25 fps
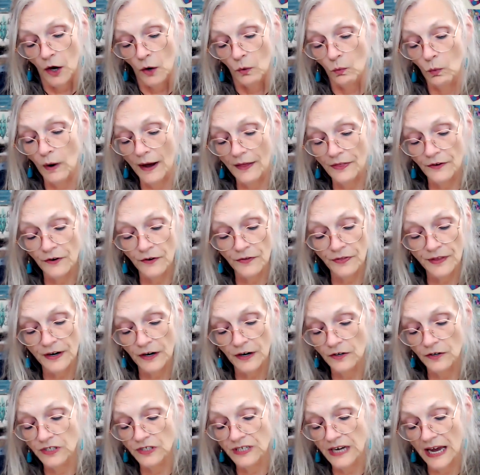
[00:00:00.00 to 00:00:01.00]
whether
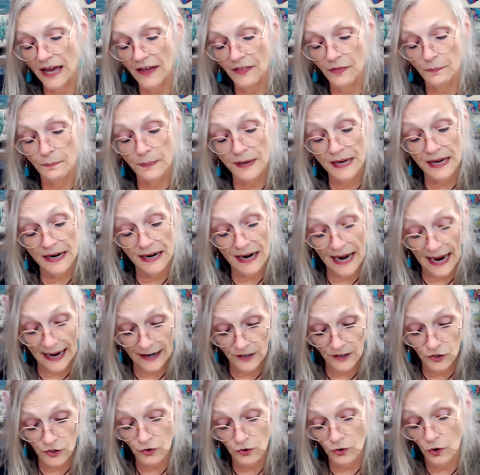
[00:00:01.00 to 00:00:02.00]
their death be a
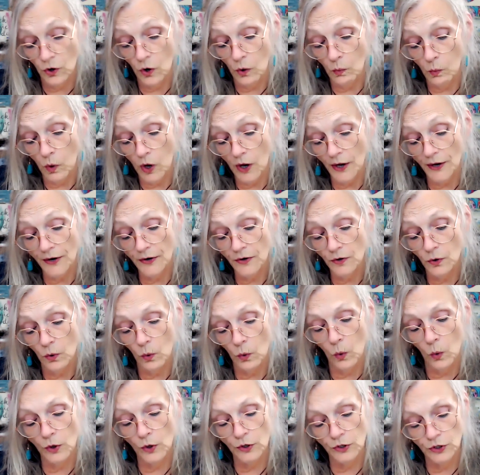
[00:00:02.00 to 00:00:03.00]
natural one
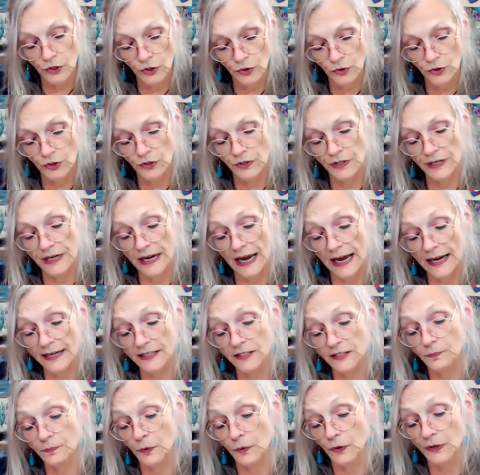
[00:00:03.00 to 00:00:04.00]
or due to the
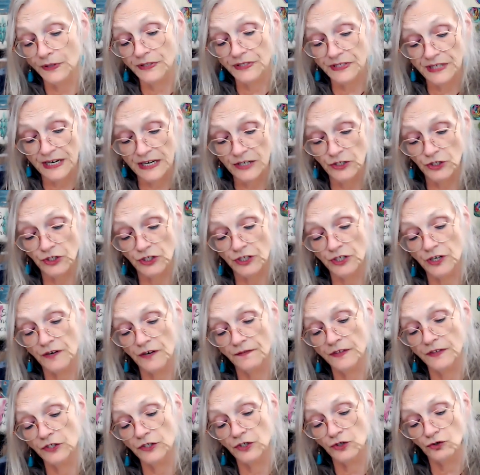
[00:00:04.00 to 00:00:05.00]
exploitation
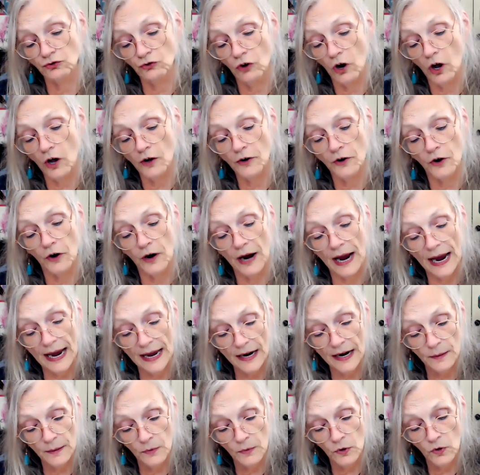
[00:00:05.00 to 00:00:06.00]
of the stronger
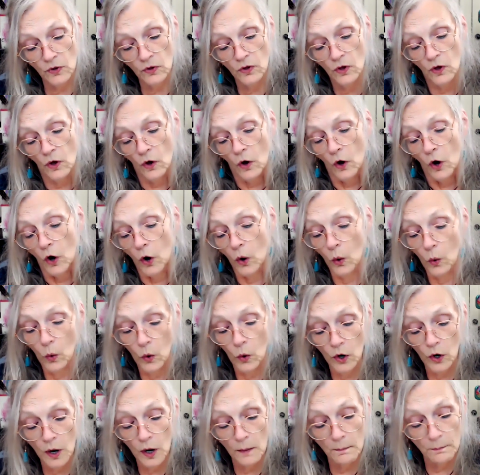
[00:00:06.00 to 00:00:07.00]
animal
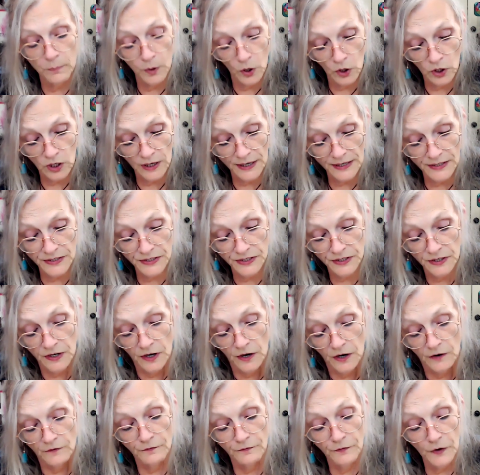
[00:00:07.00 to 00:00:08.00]
or a bullet
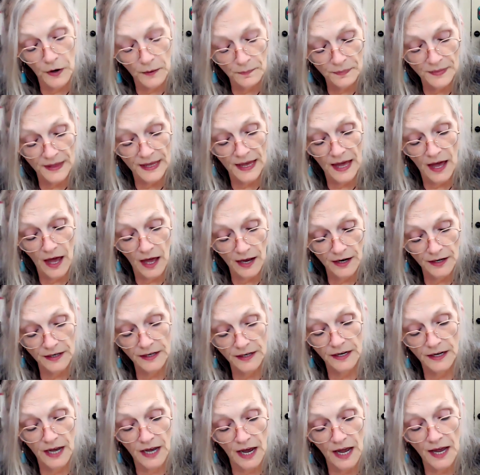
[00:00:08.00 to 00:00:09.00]
from the
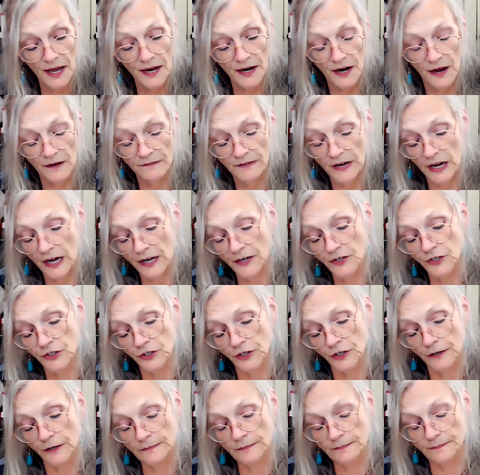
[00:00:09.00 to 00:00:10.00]
gun of a
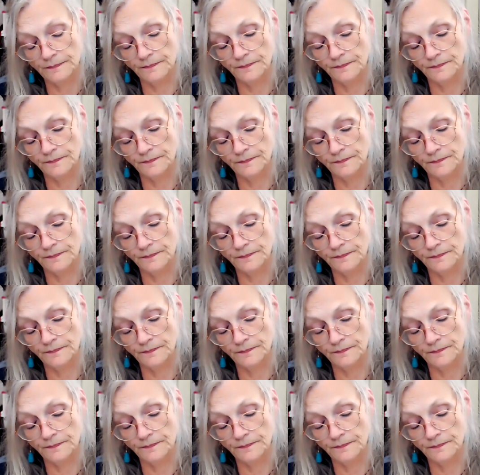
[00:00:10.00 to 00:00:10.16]
hunter.